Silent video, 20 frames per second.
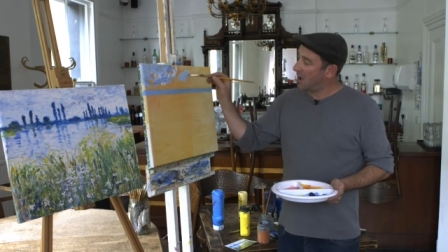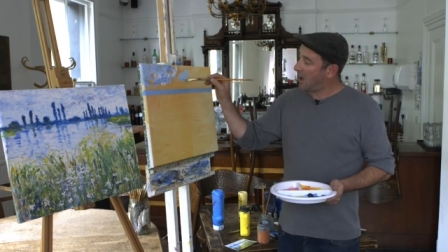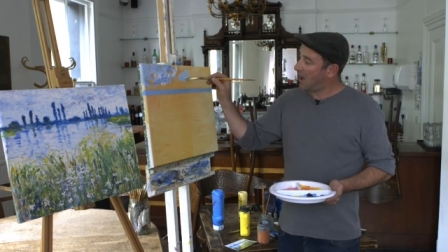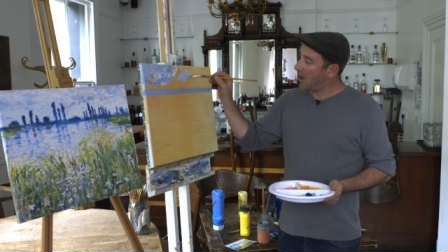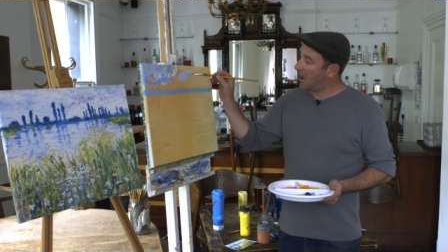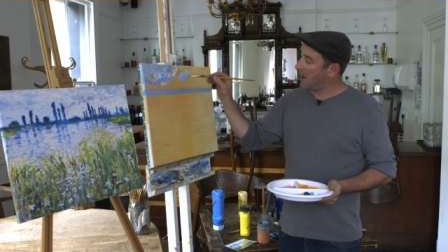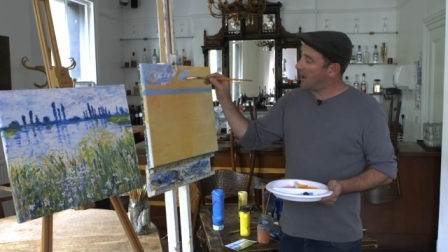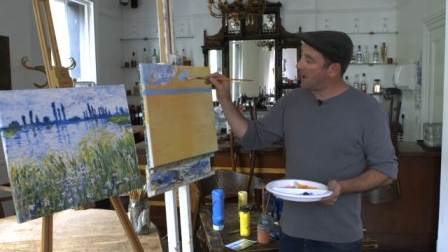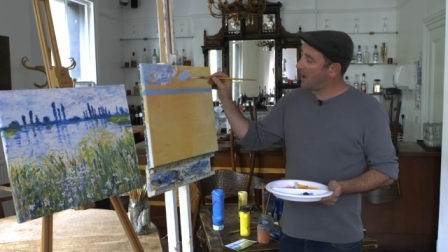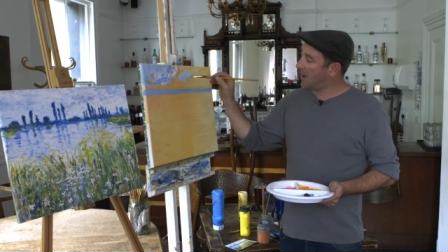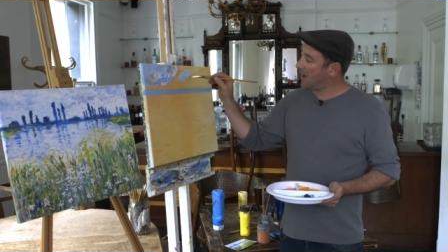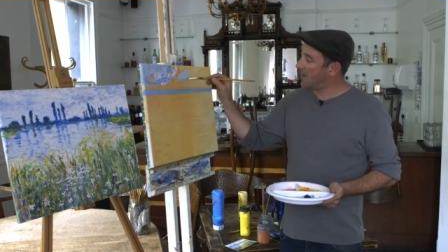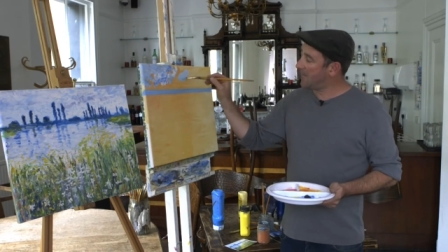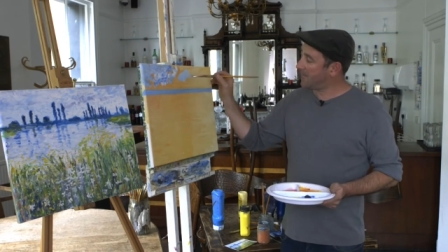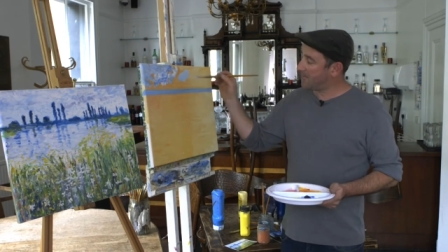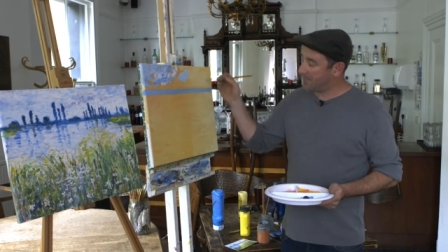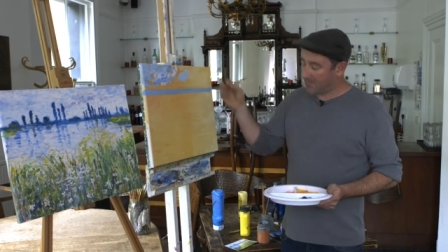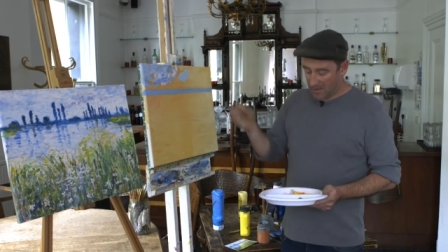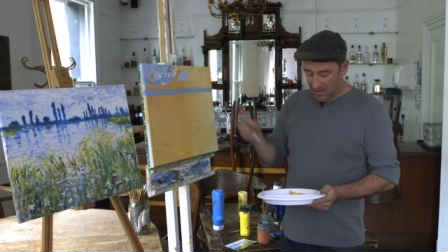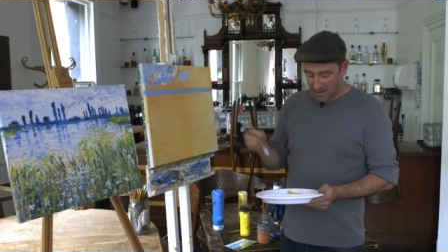
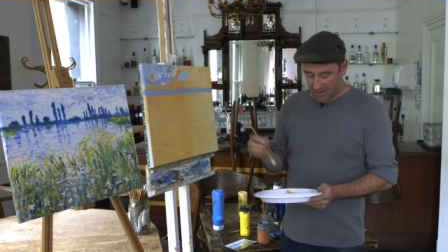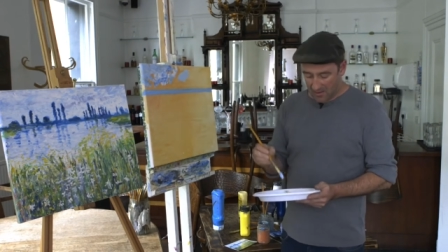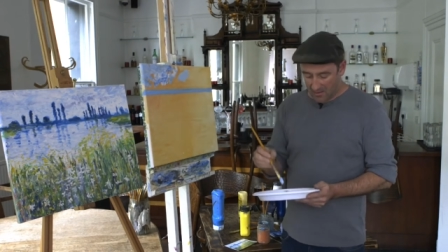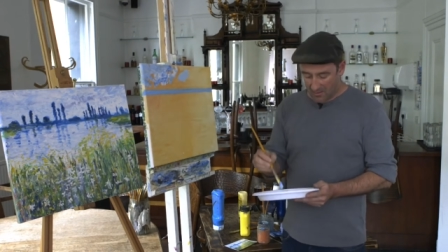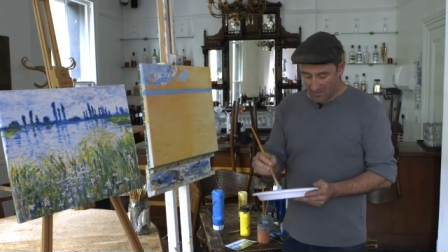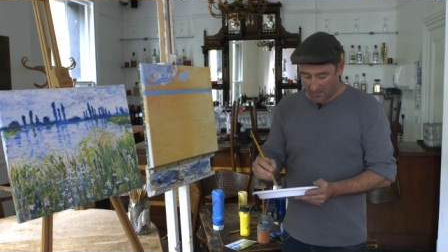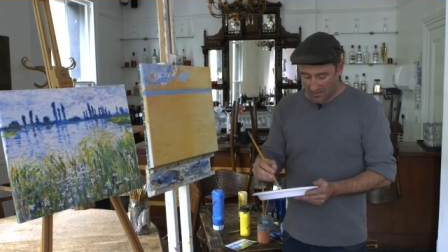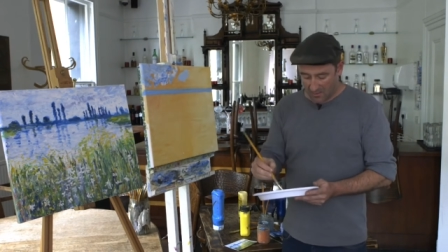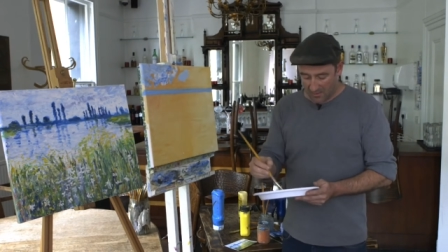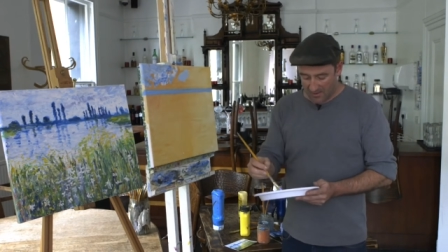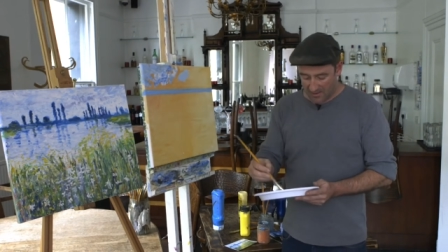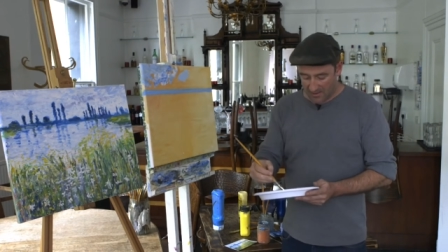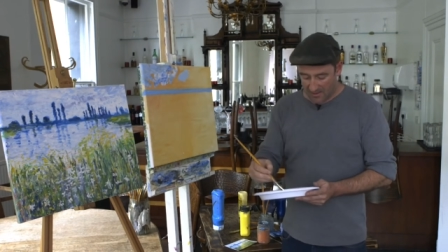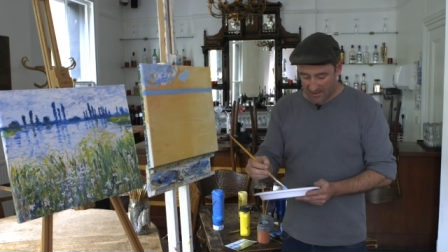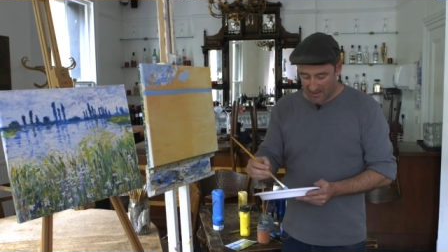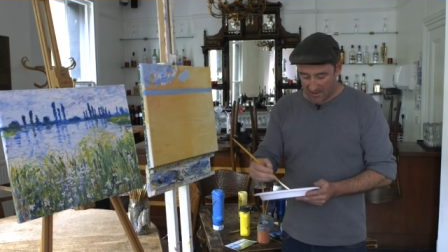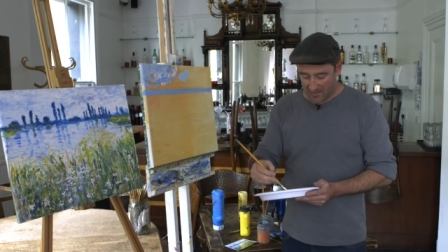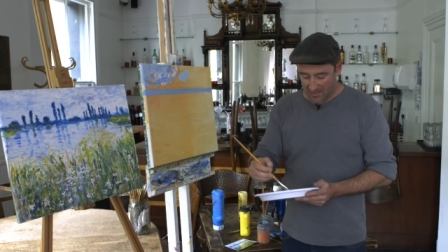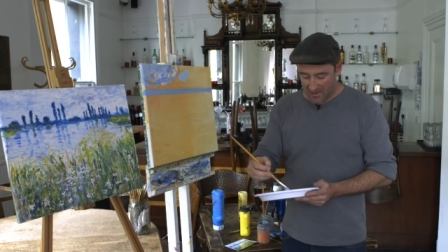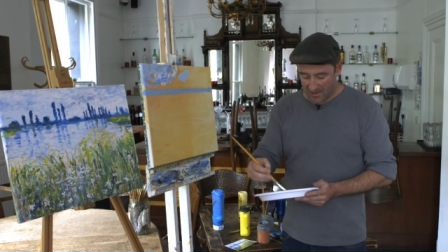um, you want to
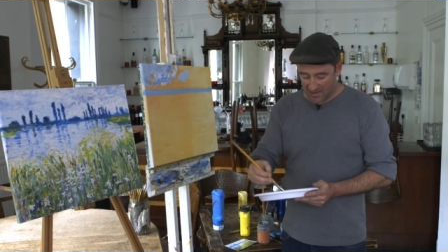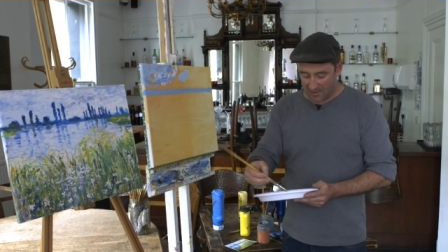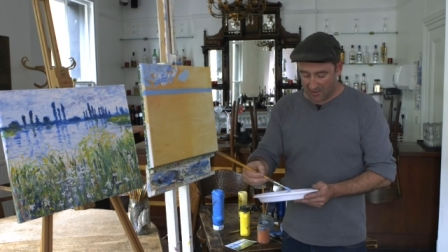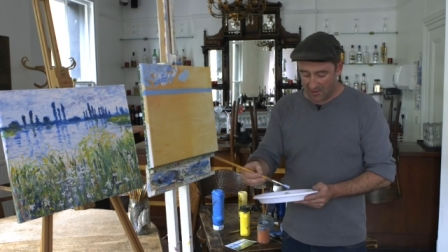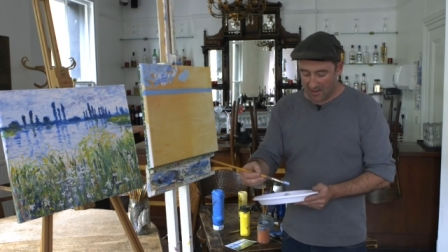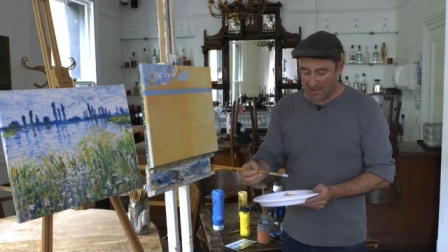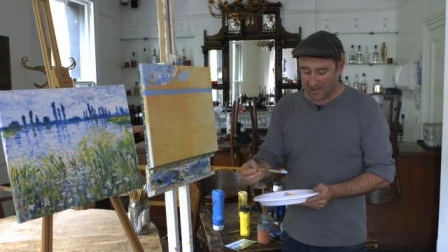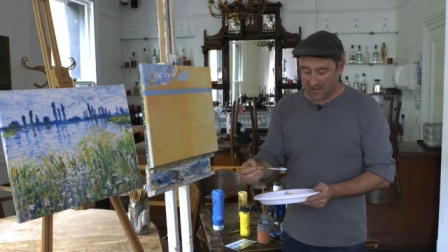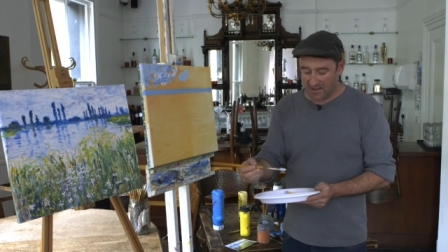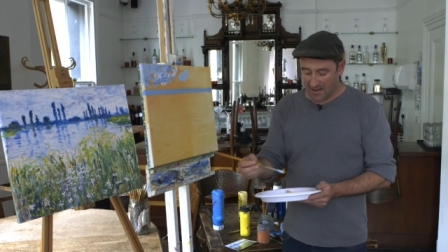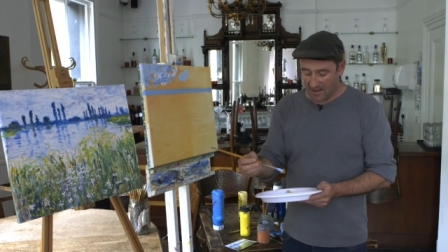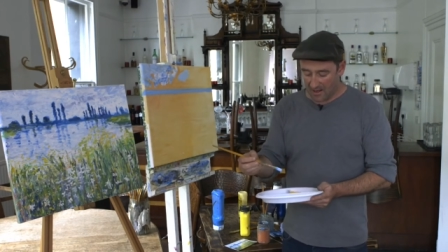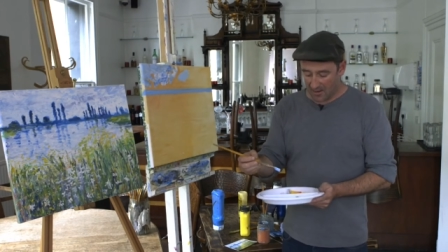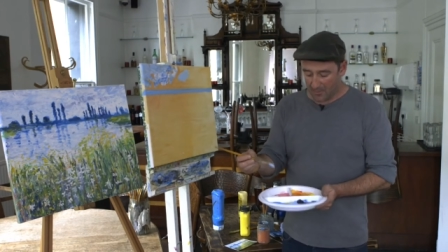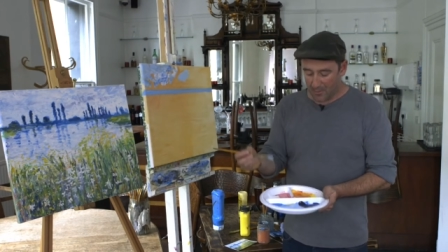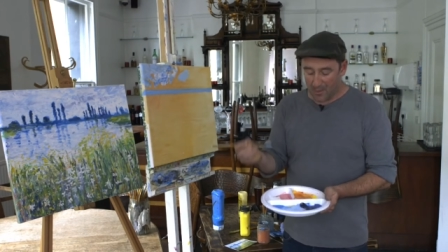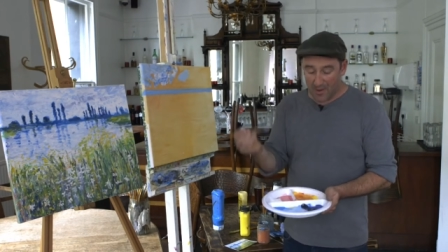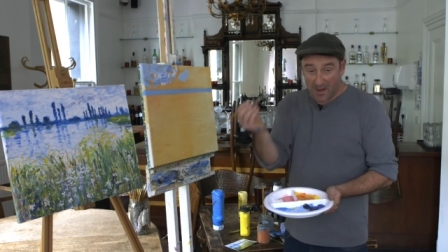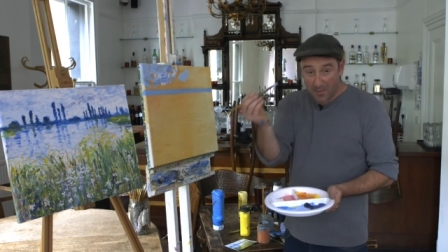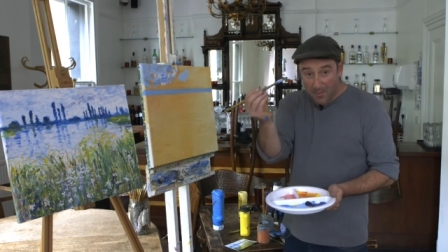say commit to it, you get a
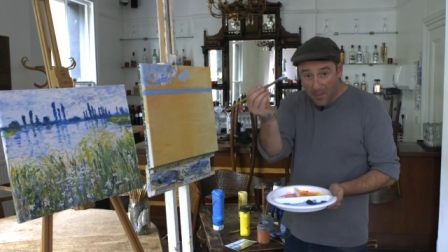bit